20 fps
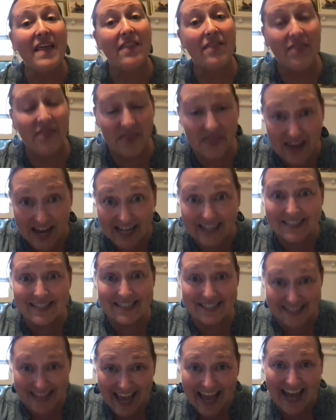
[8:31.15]
That
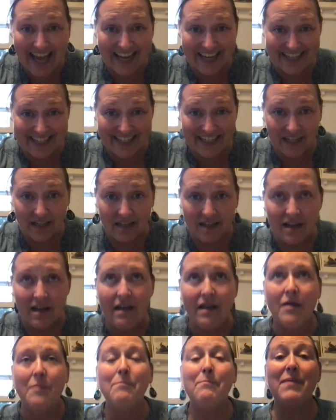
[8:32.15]
said,
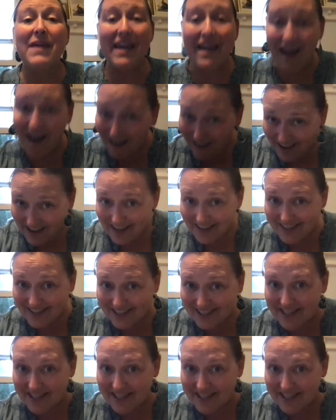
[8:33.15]
because